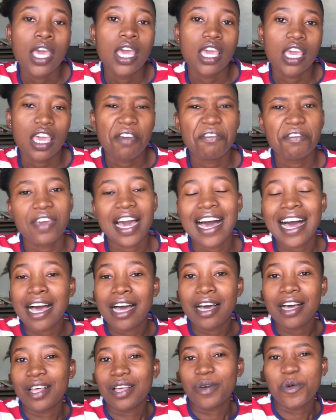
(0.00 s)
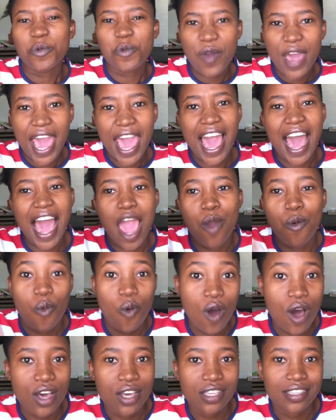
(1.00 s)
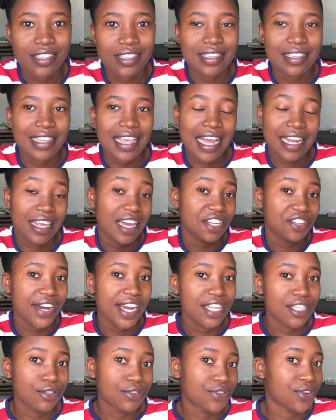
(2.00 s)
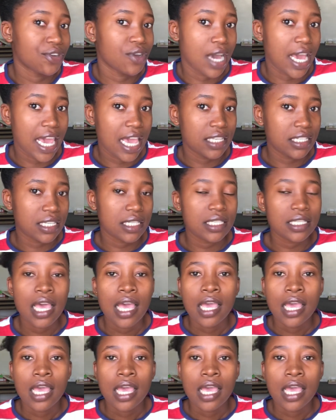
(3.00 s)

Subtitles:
If you are where I was and you are trying to grow your ages,